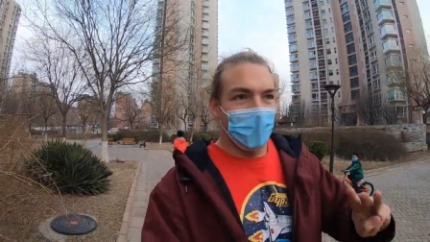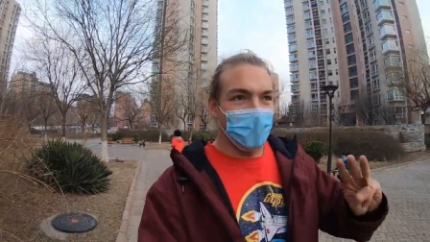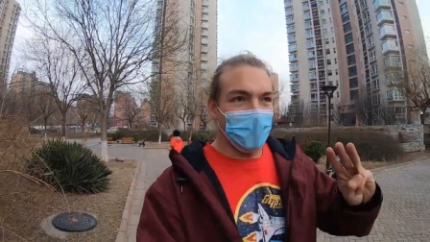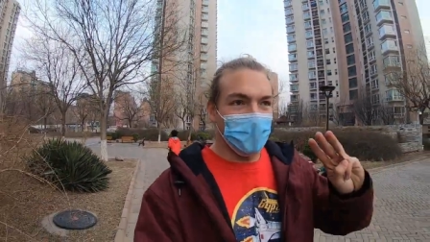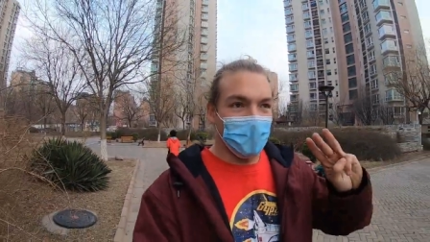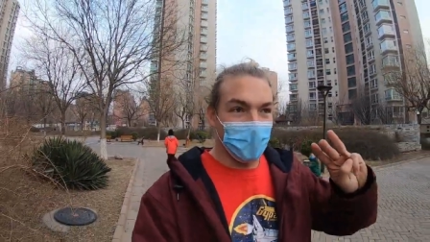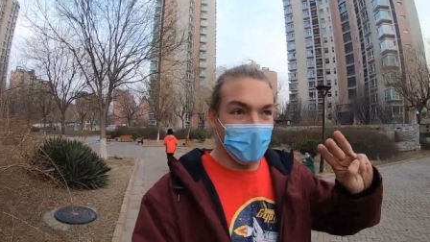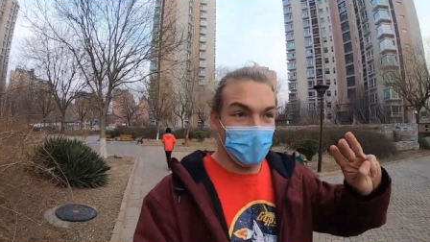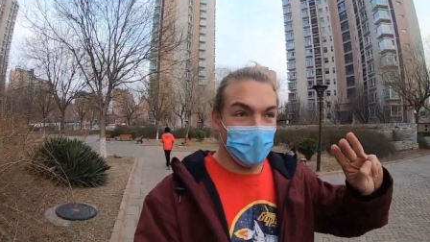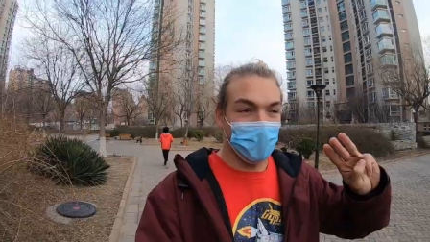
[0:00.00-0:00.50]

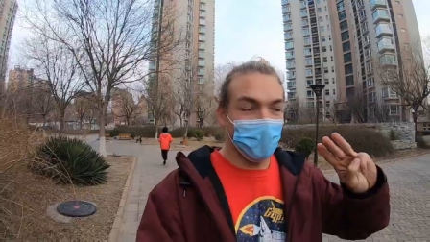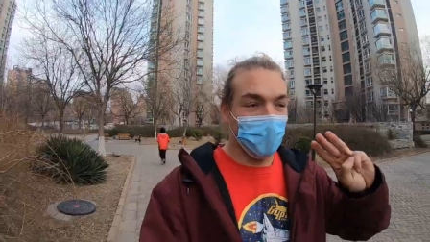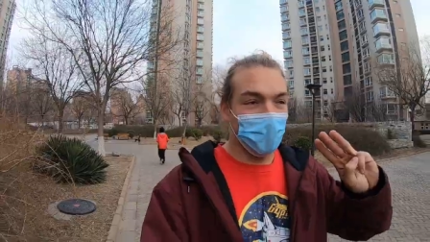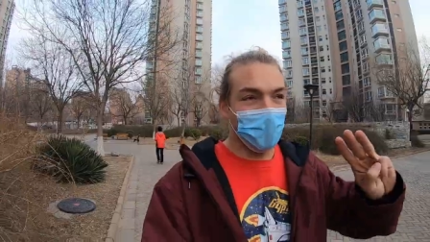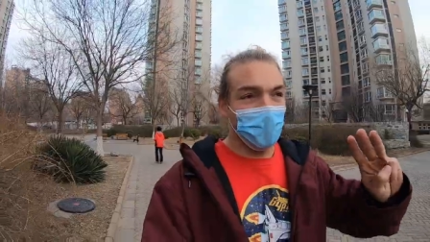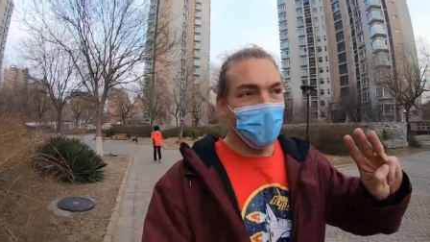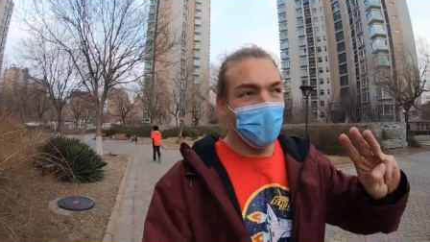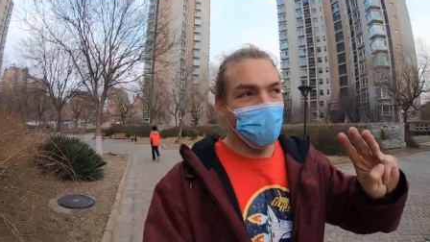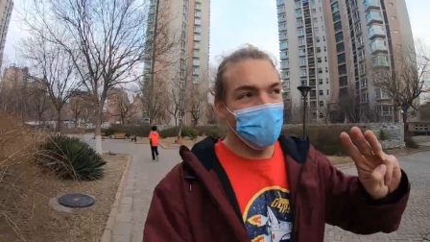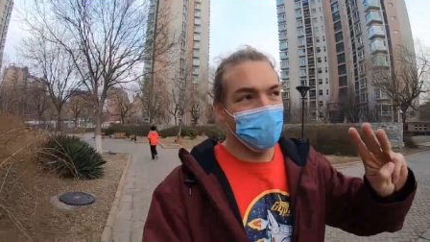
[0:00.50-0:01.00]
let's say
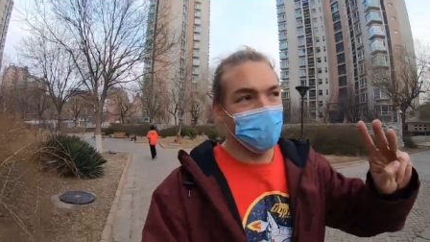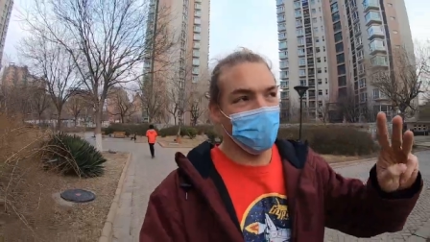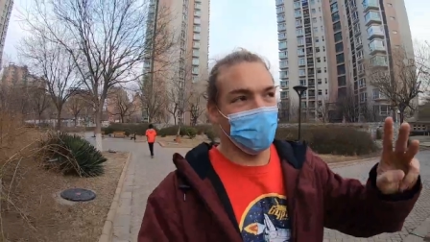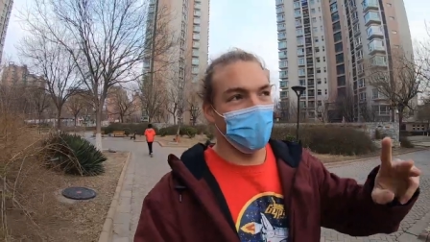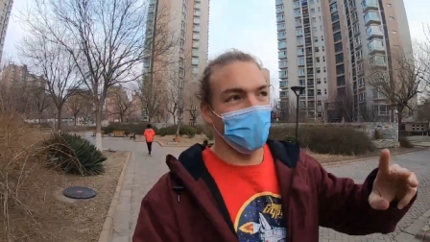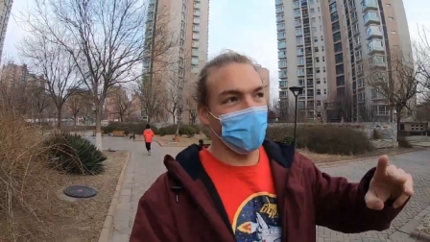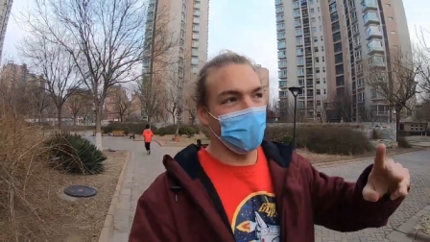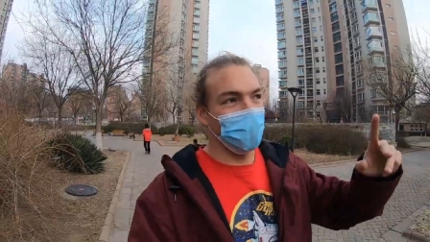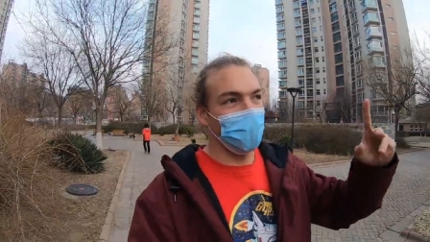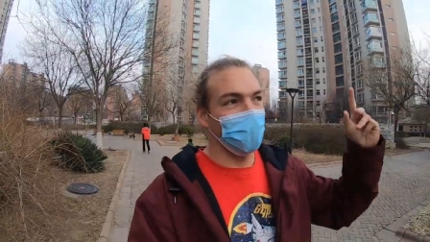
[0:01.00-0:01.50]
three
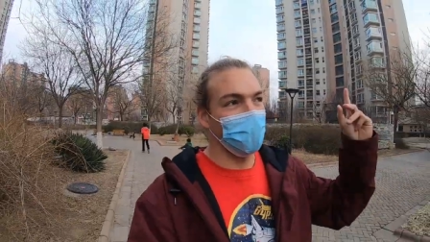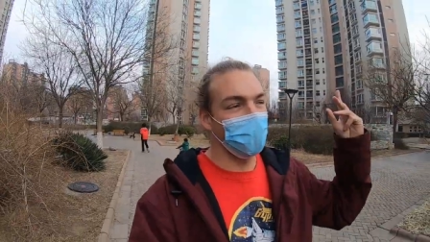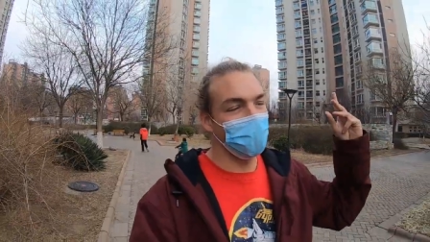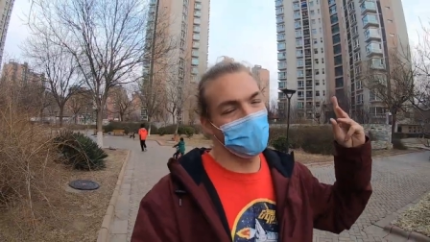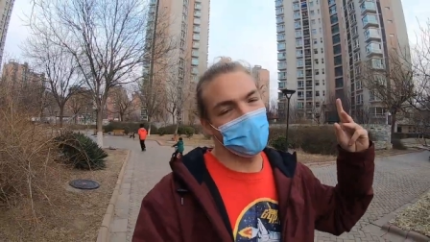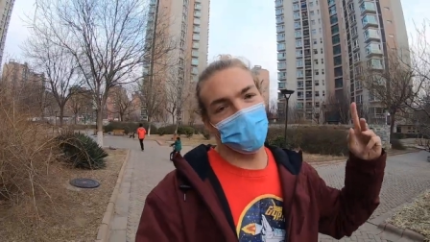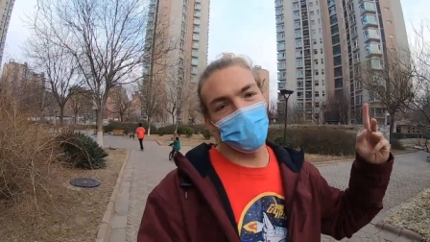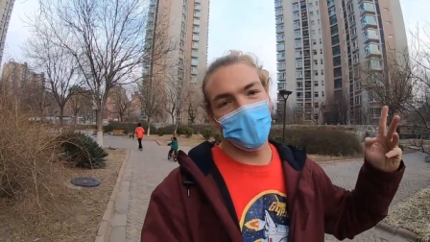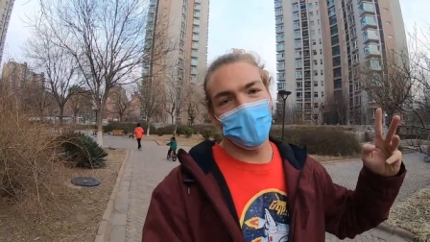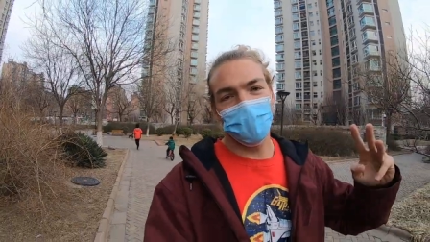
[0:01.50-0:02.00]
so
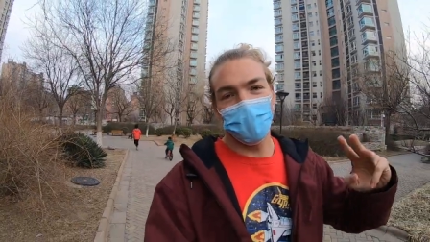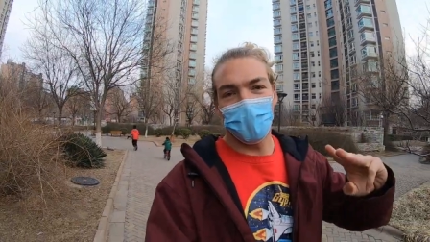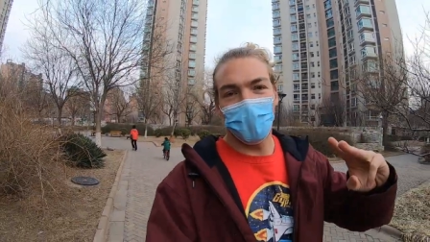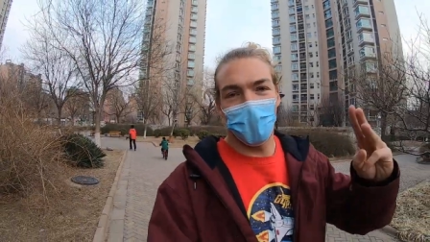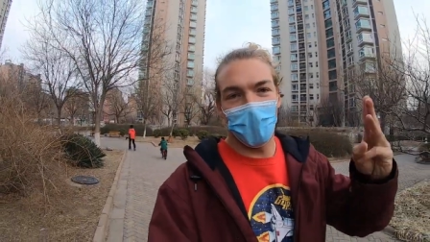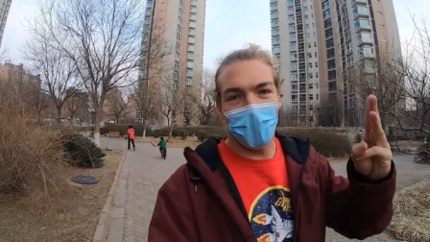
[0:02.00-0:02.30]
three to